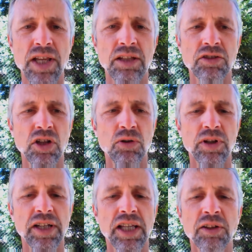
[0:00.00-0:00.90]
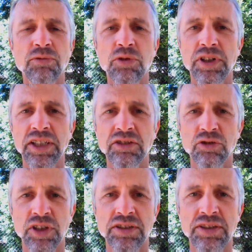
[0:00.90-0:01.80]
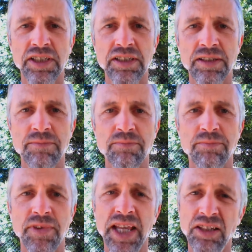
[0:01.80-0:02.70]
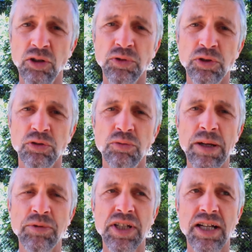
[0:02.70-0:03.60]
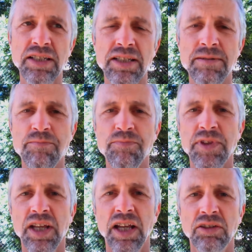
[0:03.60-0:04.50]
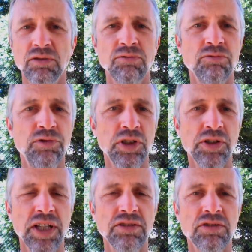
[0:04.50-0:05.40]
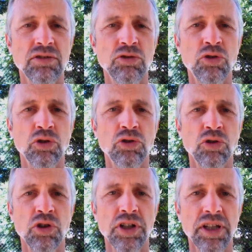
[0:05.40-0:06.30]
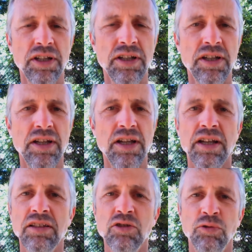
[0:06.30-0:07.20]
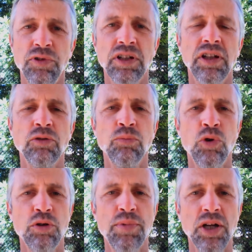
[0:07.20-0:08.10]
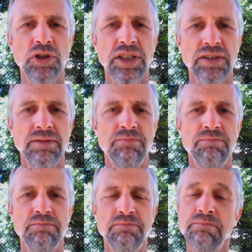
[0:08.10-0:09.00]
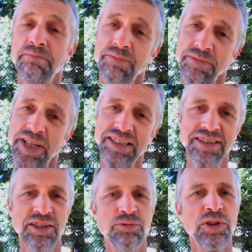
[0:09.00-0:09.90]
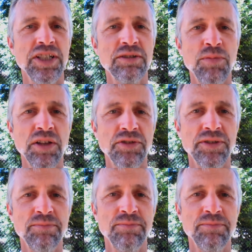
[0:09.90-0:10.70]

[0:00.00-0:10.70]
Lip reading: So if you're interested, head over to the website at wilrens.org to find out more about it. That's it for this month.